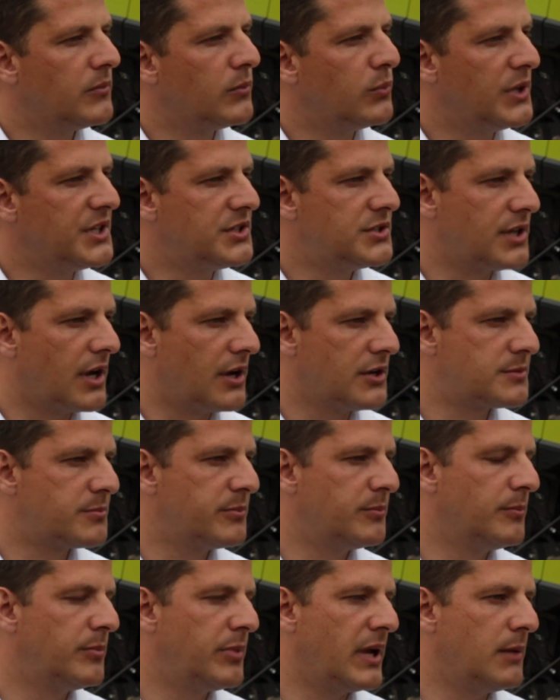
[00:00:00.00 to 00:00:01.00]
which shows
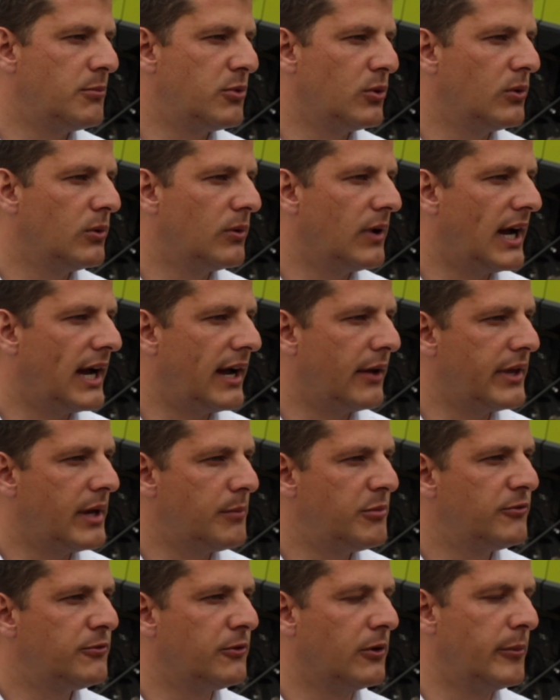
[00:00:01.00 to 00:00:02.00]
people how
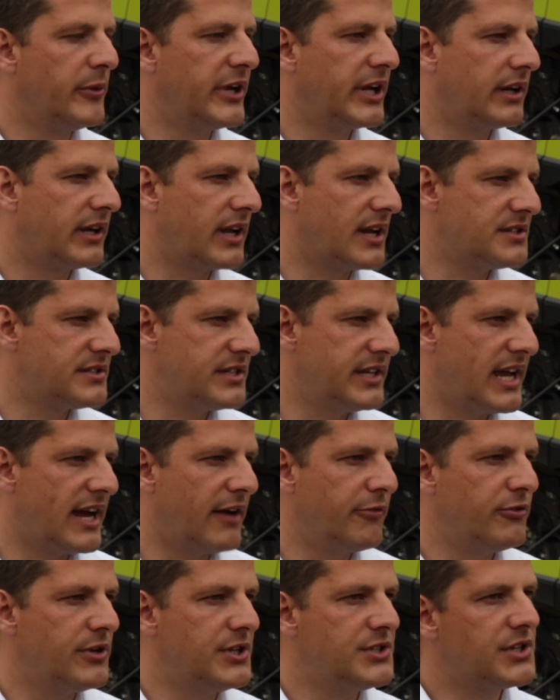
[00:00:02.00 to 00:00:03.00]
they're performing against the
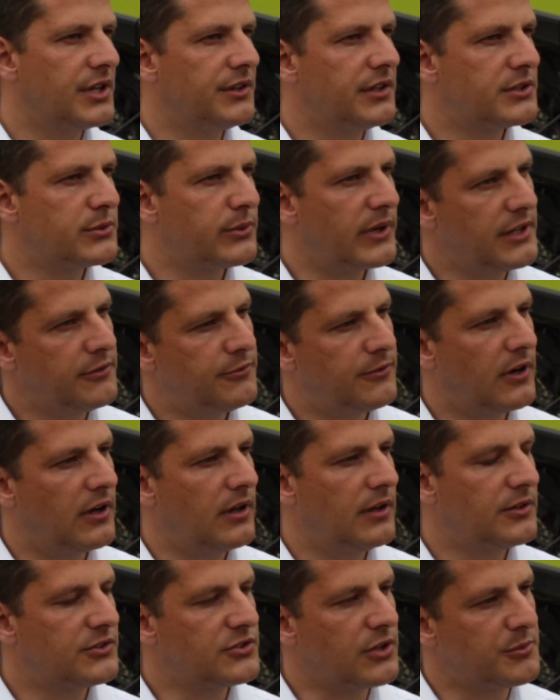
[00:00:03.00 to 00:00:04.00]
average and the
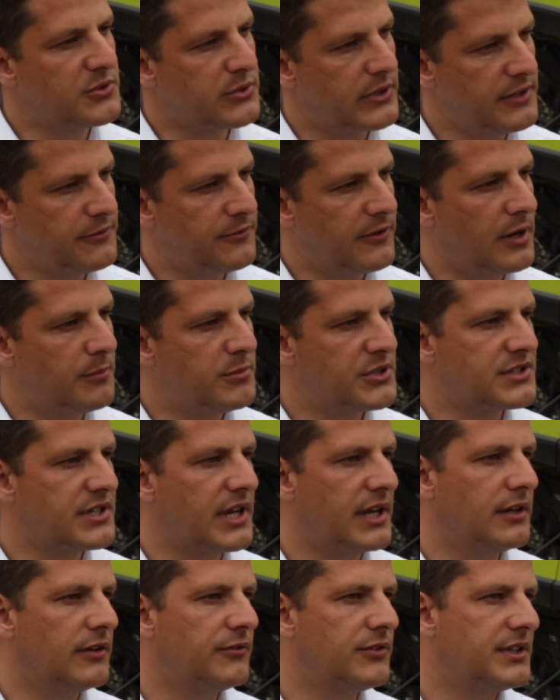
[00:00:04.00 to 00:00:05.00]
top
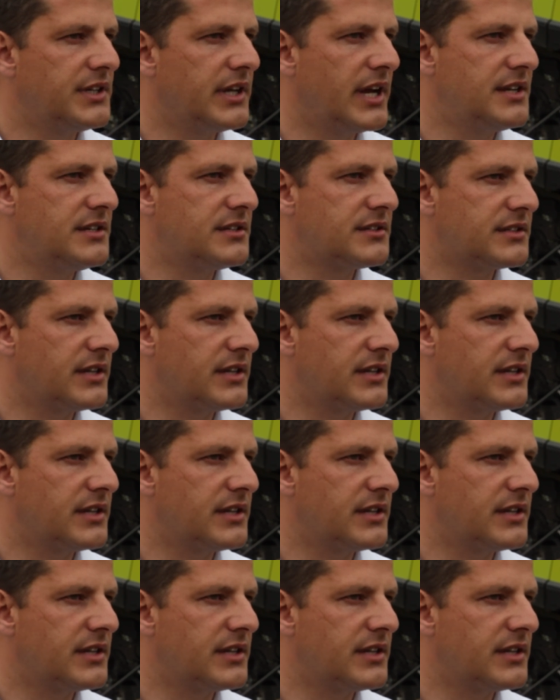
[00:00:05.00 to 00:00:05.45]
25% of the data